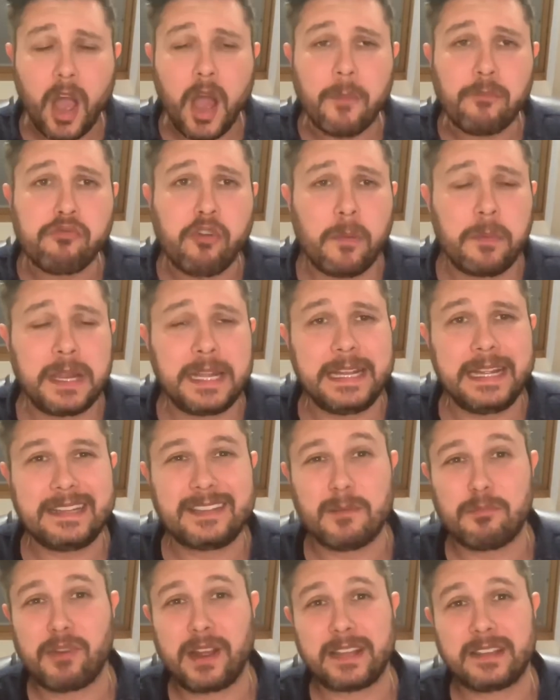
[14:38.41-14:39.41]
I probably need
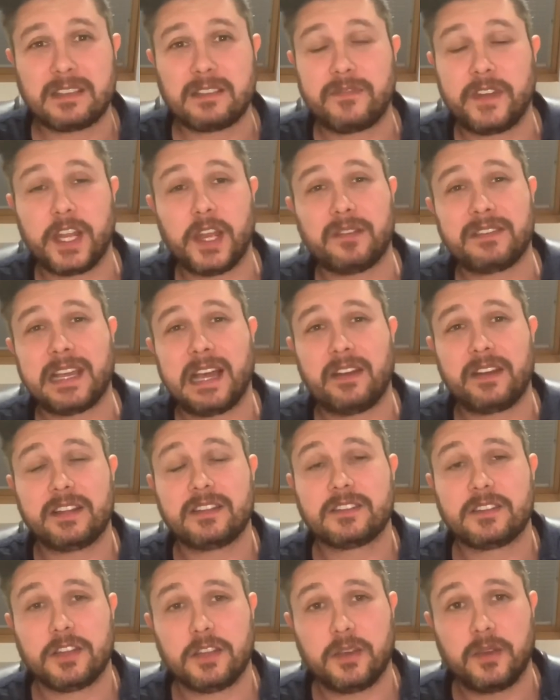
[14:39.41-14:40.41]
to break this video down
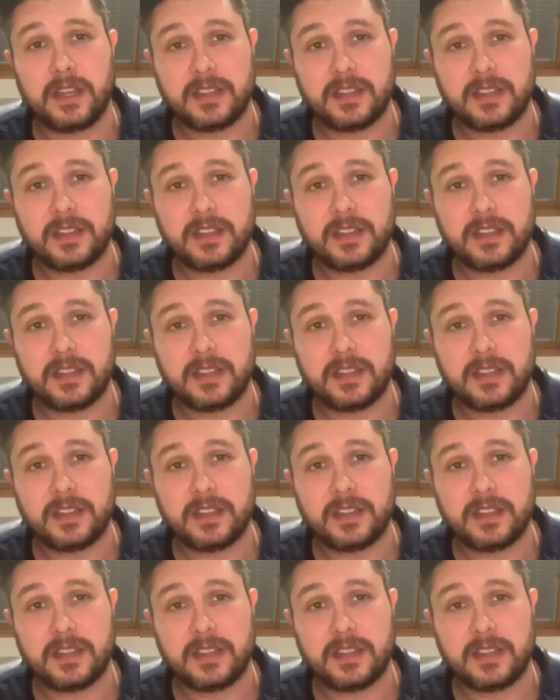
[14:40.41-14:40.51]
into